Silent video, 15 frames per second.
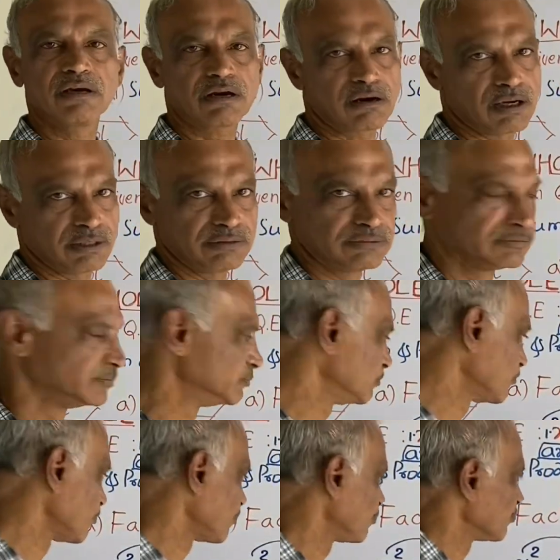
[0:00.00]
wrong.
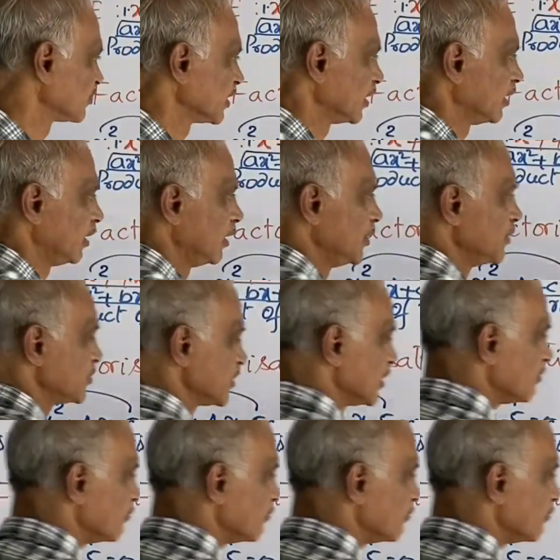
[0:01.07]
See,